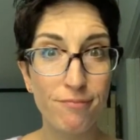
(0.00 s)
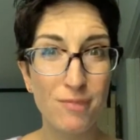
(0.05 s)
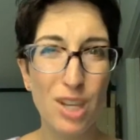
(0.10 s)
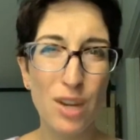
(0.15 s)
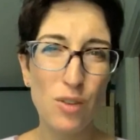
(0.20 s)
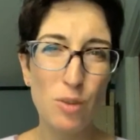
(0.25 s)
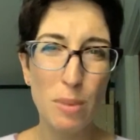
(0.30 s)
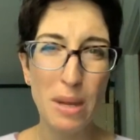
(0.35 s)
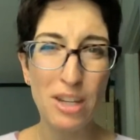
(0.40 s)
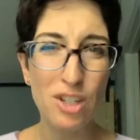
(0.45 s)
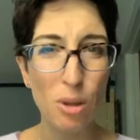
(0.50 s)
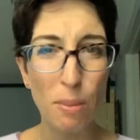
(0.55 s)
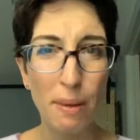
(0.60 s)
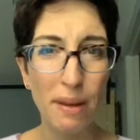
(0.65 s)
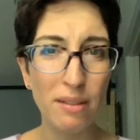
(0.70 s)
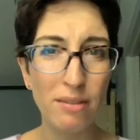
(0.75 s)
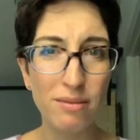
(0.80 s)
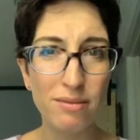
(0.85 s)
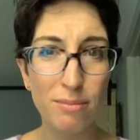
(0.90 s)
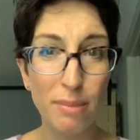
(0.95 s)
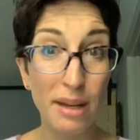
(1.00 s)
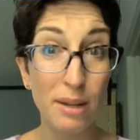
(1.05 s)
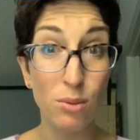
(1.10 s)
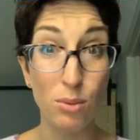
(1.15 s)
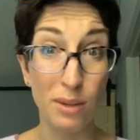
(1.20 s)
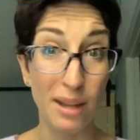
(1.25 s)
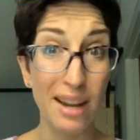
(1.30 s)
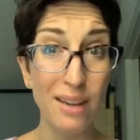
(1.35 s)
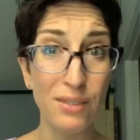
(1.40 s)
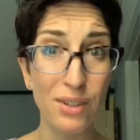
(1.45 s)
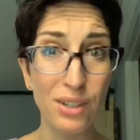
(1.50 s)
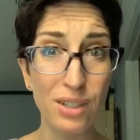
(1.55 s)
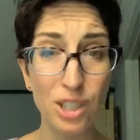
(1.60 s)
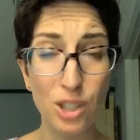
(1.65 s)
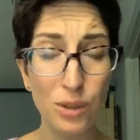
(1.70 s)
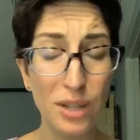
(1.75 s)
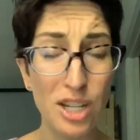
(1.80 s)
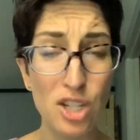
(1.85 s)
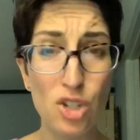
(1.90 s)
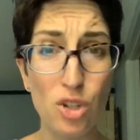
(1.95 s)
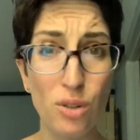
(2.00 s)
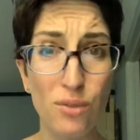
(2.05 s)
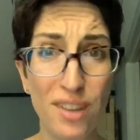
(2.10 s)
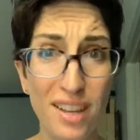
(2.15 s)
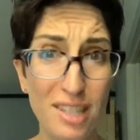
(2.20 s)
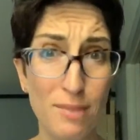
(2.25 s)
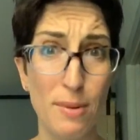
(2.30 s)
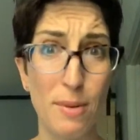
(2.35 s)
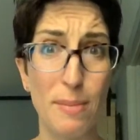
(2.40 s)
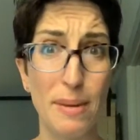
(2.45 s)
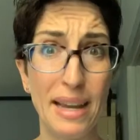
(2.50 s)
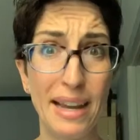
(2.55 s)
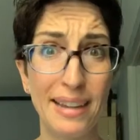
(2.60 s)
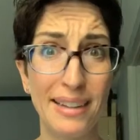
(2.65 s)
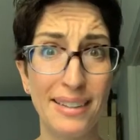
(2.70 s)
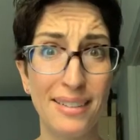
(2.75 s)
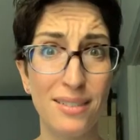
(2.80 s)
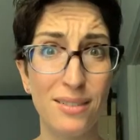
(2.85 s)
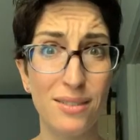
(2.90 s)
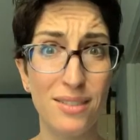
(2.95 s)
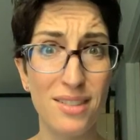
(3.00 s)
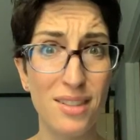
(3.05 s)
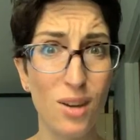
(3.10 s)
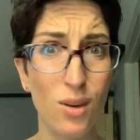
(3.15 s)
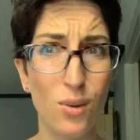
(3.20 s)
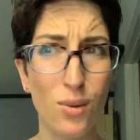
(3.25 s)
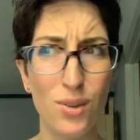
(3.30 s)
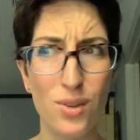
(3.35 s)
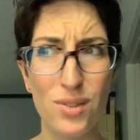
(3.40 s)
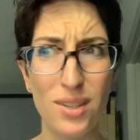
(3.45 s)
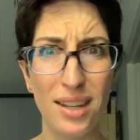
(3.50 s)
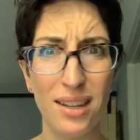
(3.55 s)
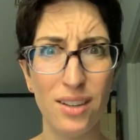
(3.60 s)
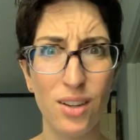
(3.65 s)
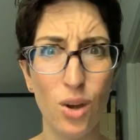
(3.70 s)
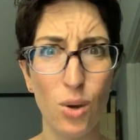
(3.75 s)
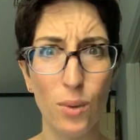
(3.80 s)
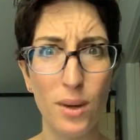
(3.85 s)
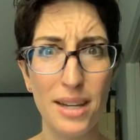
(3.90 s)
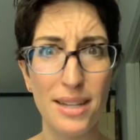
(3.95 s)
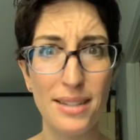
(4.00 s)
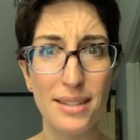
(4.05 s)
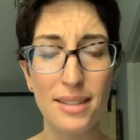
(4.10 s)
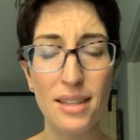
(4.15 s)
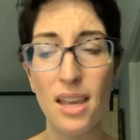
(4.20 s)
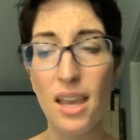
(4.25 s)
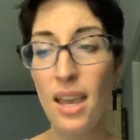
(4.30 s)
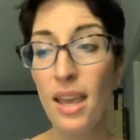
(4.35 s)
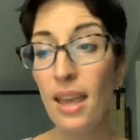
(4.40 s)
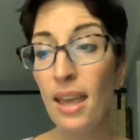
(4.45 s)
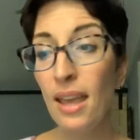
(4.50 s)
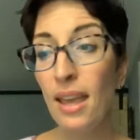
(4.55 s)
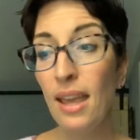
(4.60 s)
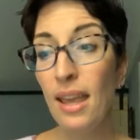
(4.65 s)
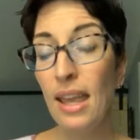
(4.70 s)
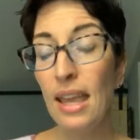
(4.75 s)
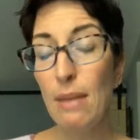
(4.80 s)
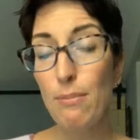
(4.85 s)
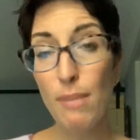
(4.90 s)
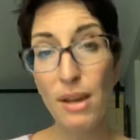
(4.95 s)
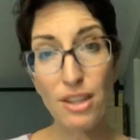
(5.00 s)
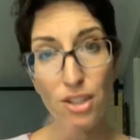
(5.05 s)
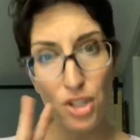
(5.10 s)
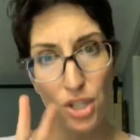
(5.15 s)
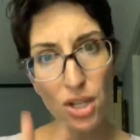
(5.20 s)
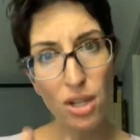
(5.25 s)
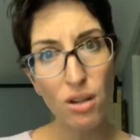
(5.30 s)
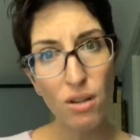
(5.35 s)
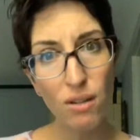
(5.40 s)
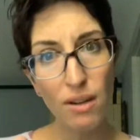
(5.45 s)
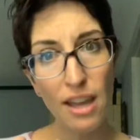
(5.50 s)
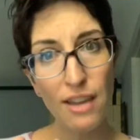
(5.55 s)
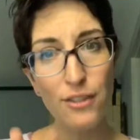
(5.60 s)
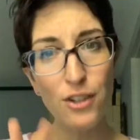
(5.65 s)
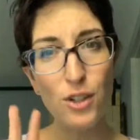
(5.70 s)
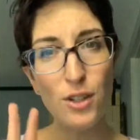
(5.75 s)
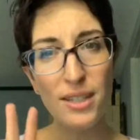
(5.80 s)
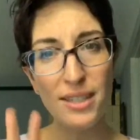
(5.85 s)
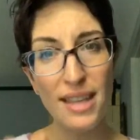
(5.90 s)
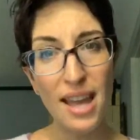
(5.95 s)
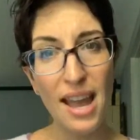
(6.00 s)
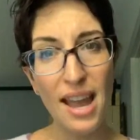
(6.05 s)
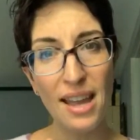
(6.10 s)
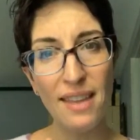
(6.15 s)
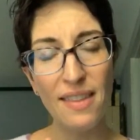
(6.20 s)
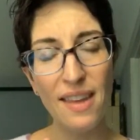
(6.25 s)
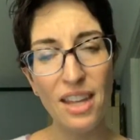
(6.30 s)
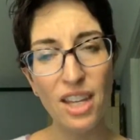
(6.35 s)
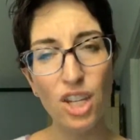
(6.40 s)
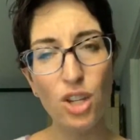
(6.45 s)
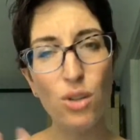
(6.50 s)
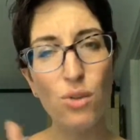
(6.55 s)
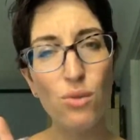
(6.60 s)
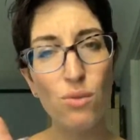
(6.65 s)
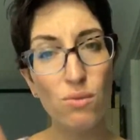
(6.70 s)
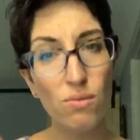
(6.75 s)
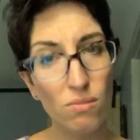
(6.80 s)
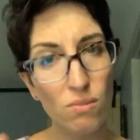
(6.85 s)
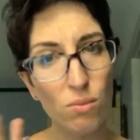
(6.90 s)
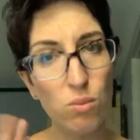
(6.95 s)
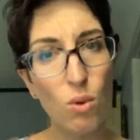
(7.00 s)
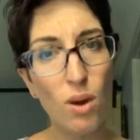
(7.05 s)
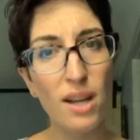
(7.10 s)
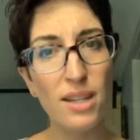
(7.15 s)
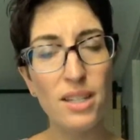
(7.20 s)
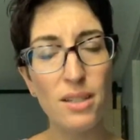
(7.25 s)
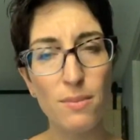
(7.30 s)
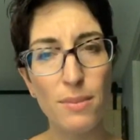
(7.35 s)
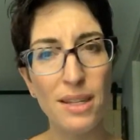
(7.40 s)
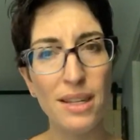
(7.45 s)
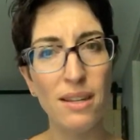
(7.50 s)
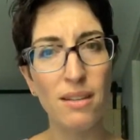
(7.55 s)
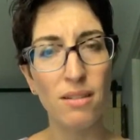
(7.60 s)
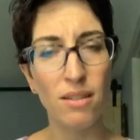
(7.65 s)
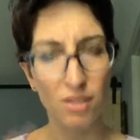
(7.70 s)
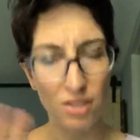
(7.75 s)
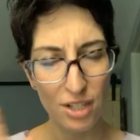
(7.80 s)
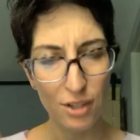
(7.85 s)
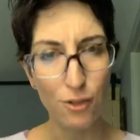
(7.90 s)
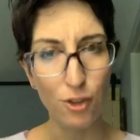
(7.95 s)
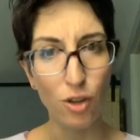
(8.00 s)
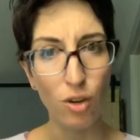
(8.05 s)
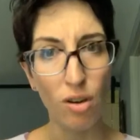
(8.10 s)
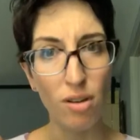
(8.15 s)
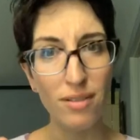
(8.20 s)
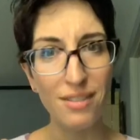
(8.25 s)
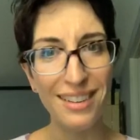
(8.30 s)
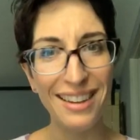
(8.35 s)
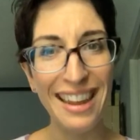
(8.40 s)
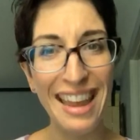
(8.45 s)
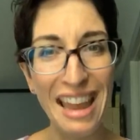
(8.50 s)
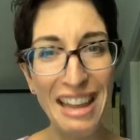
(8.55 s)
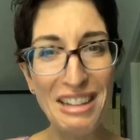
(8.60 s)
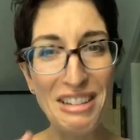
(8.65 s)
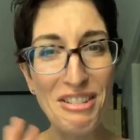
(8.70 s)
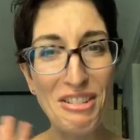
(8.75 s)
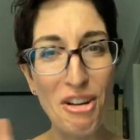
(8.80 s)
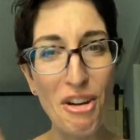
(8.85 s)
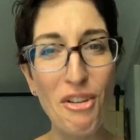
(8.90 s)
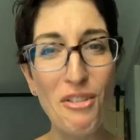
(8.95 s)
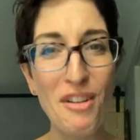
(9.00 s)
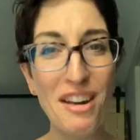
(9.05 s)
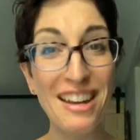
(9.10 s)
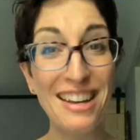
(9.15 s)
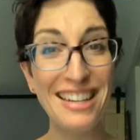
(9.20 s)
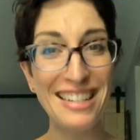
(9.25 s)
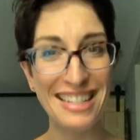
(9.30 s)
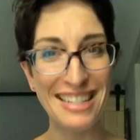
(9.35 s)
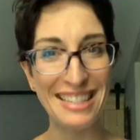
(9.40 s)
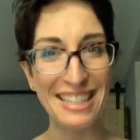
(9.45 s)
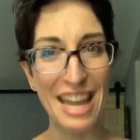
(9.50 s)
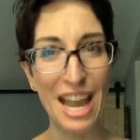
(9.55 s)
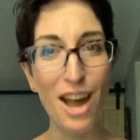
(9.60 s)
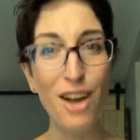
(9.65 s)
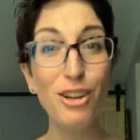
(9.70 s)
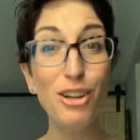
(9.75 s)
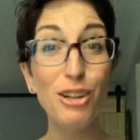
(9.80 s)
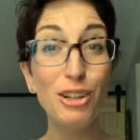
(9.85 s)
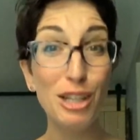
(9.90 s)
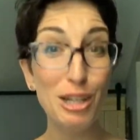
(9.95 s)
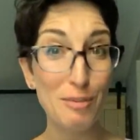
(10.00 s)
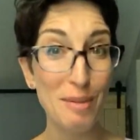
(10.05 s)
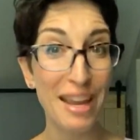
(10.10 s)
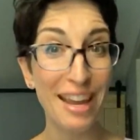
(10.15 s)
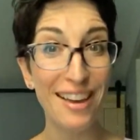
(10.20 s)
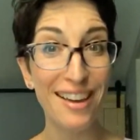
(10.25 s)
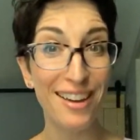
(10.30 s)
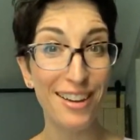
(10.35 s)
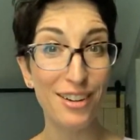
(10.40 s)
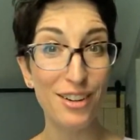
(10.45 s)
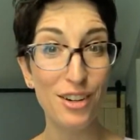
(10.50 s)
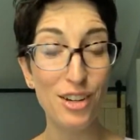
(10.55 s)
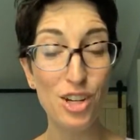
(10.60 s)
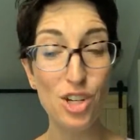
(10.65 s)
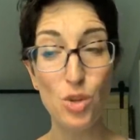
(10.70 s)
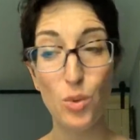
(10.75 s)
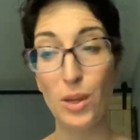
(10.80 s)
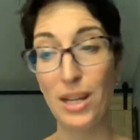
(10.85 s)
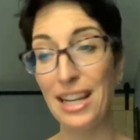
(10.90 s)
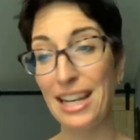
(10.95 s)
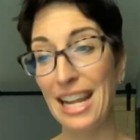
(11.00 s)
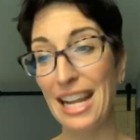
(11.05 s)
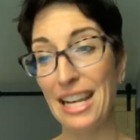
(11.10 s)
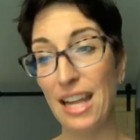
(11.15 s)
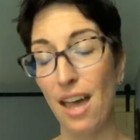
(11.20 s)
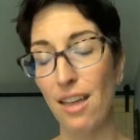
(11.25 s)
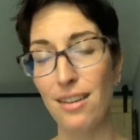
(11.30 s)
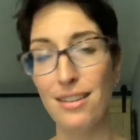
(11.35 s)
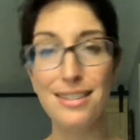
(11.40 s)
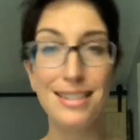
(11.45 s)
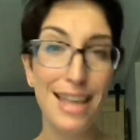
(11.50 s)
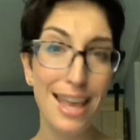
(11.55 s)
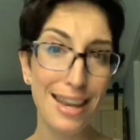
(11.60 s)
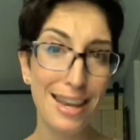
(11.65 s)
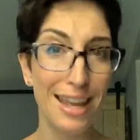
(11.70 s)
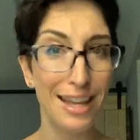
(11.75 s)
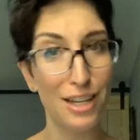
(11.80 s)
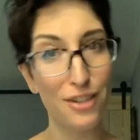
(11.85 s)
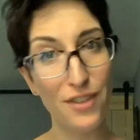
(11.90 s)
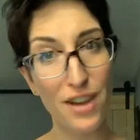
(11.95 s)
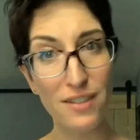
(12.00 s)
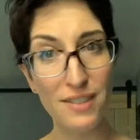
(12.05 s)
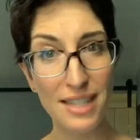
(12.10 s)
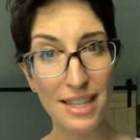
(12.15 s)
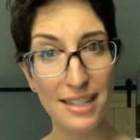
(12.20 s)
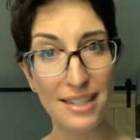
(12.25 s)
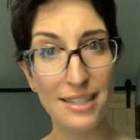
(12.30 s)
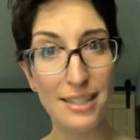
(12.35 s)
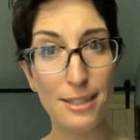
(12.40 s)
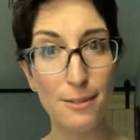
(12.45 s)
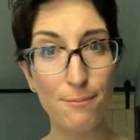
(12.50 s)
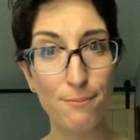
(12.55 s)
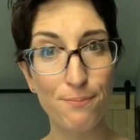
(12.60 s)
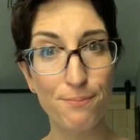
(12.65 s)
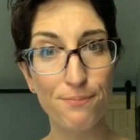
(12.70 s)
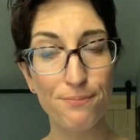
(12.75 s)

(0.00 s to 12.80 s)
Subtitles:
You have to pay shipping, but whatever. You get your investment back. So there's like no risk. Month two, if you decide that you want to be difficult and you don't want a discount, you're gonna pay $129.95.